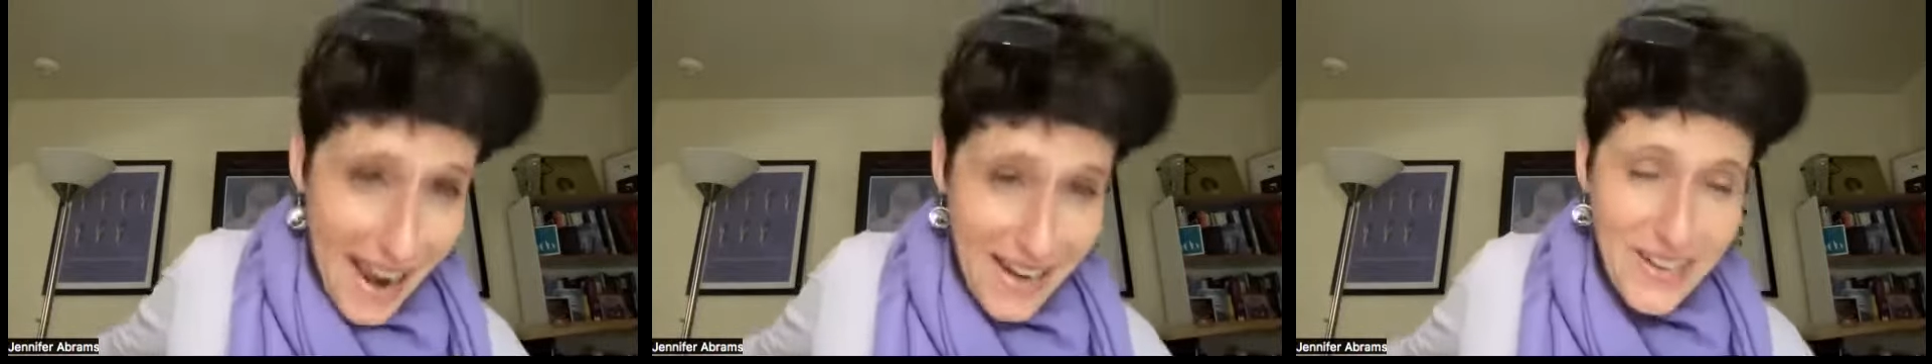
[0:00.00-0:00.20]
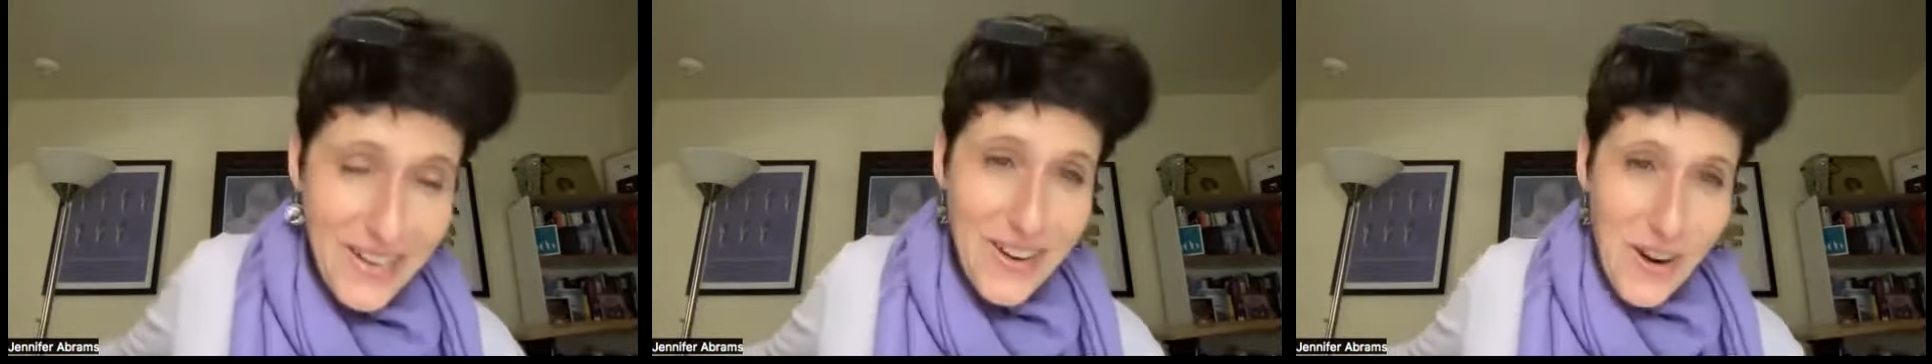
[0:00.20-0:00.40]
I
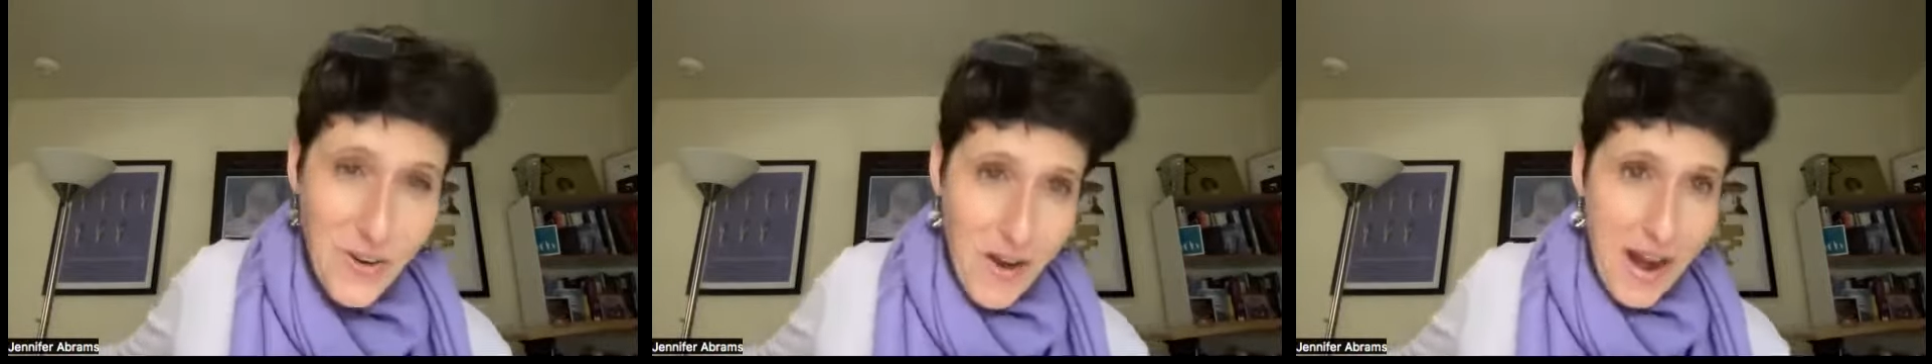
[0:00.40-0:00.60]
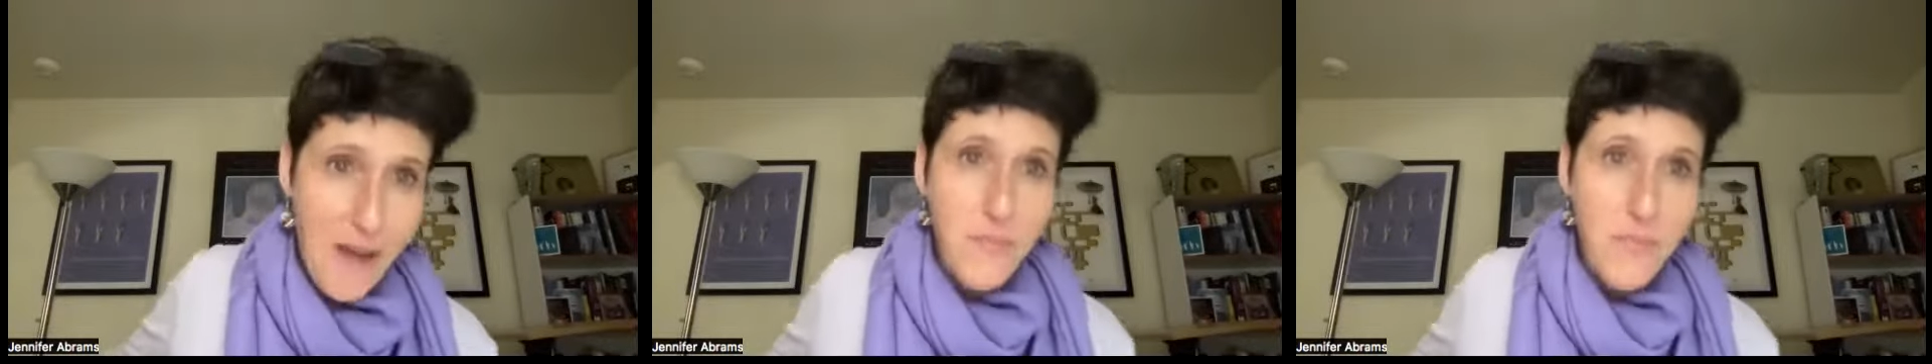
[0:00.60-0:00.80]
could go
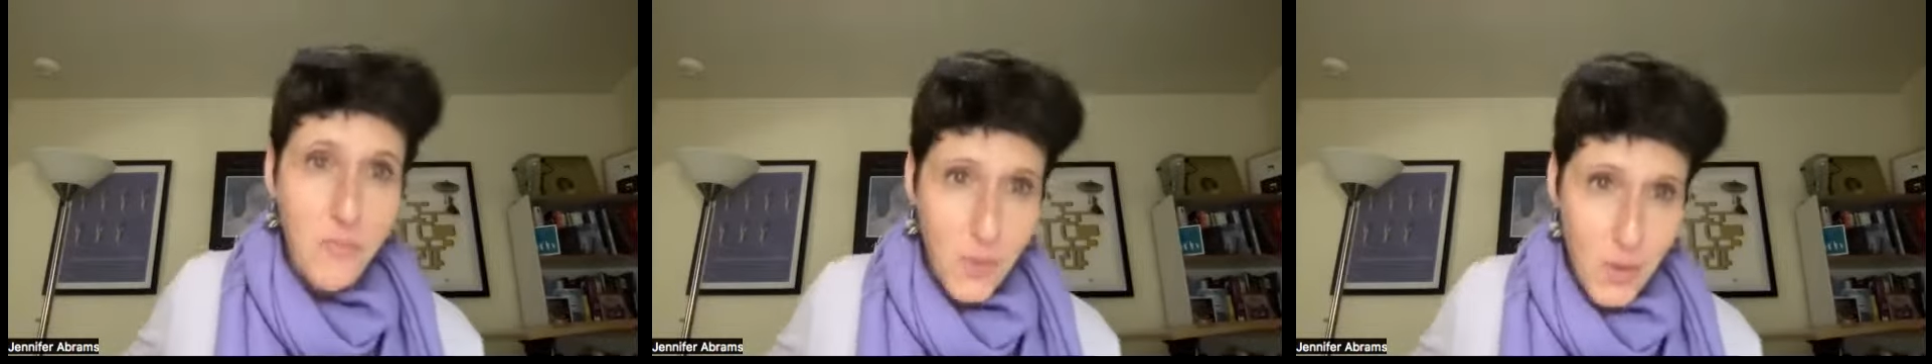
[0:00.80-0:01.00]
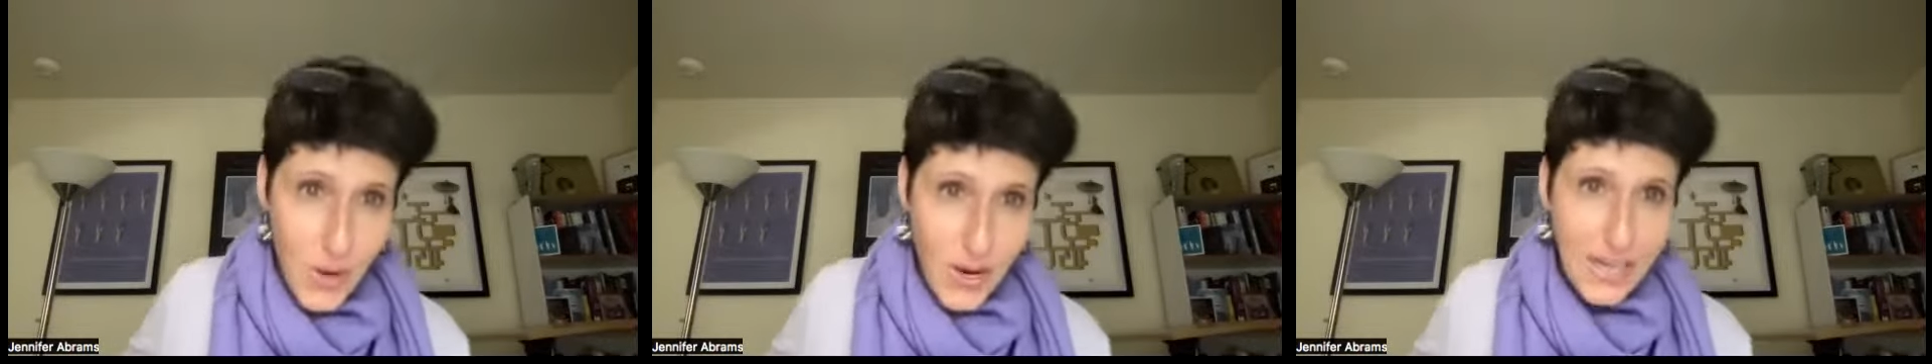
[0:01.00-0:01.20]
grab the
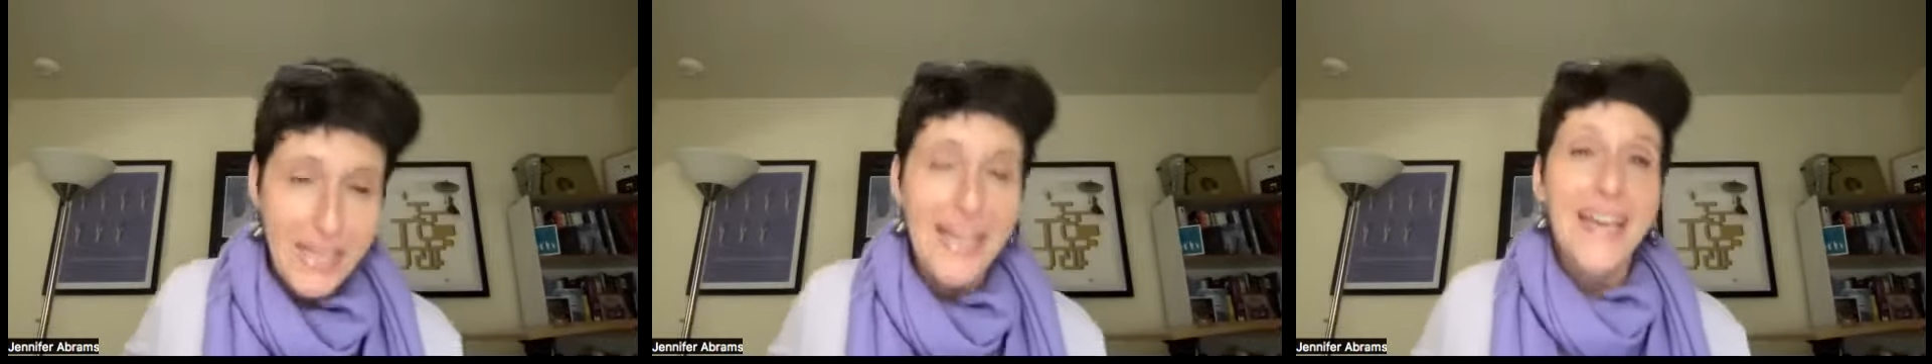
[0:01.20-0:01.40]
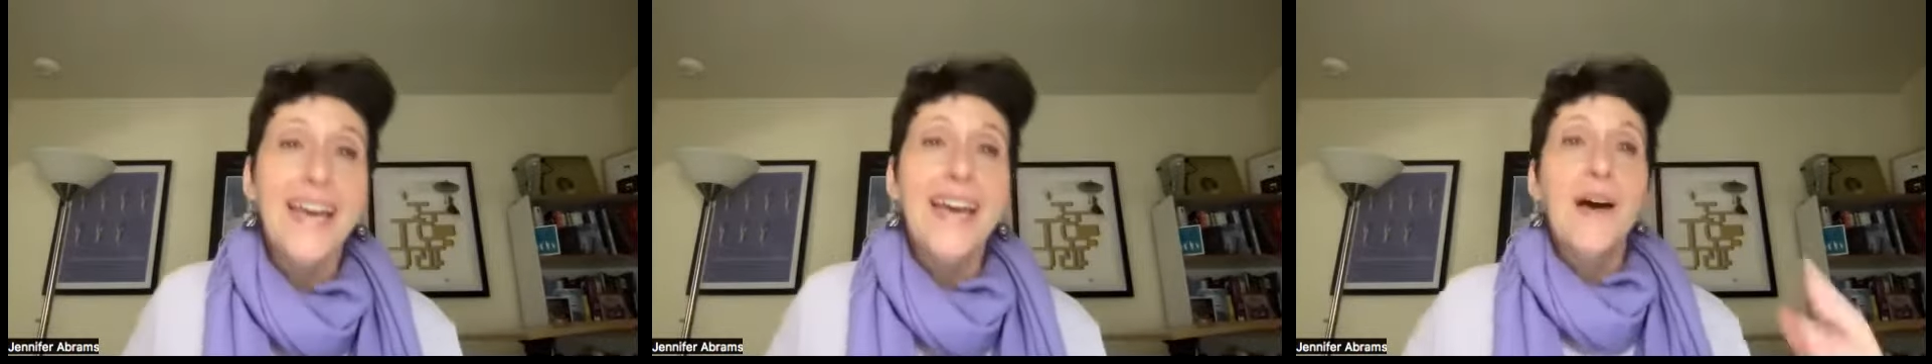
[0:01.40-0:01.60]
book.
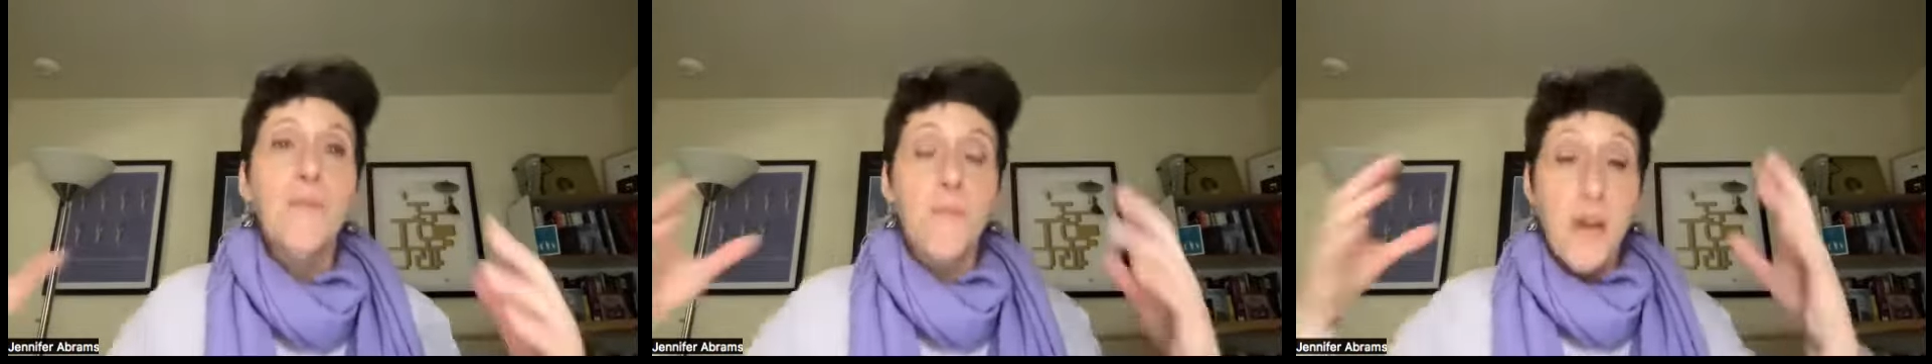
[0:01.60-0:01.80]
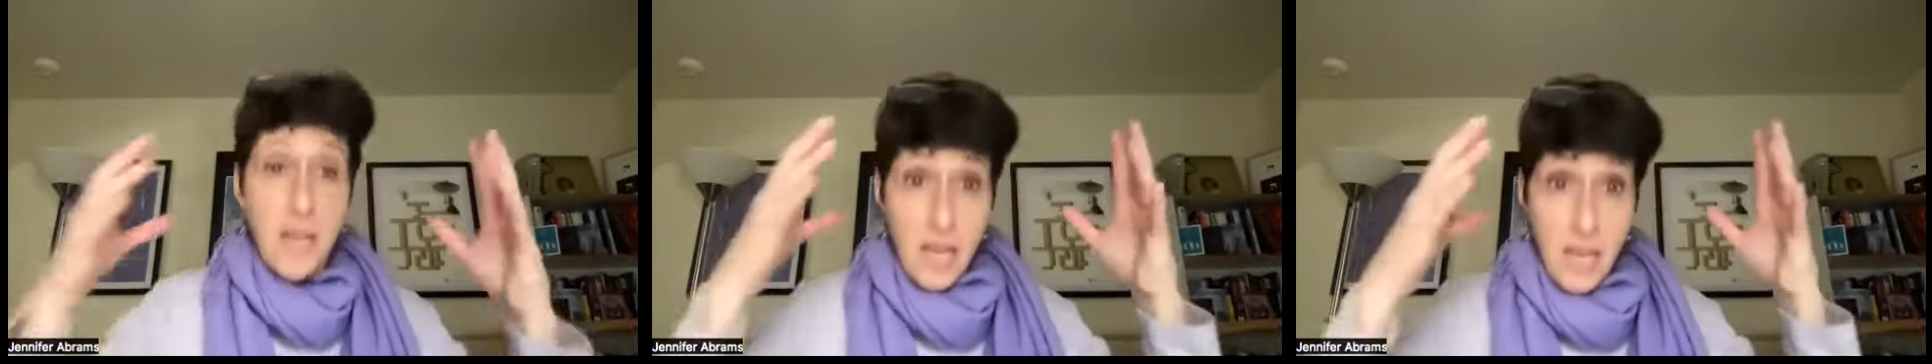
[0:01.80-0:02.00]

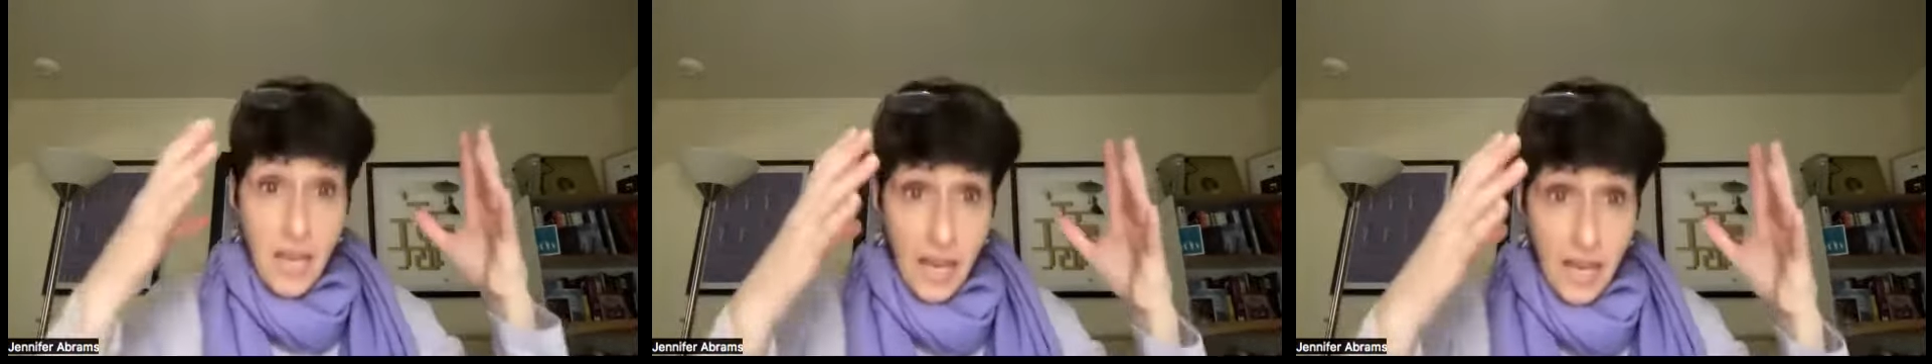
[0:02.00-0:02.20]
But